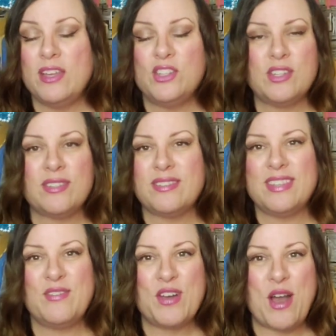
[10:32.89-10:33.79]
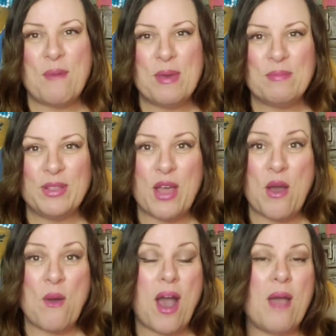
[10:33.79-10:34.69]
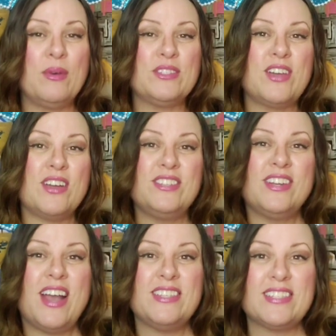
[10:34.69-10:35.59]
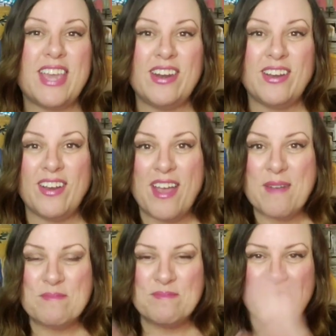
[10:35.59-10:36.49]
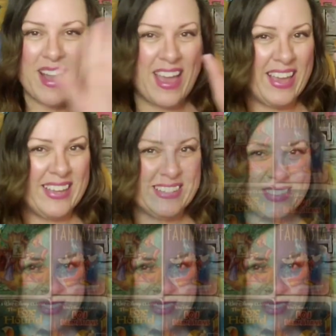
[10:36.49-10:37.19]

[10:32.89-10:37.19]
Just leave a comment below. I will talk to you guys later. Bye.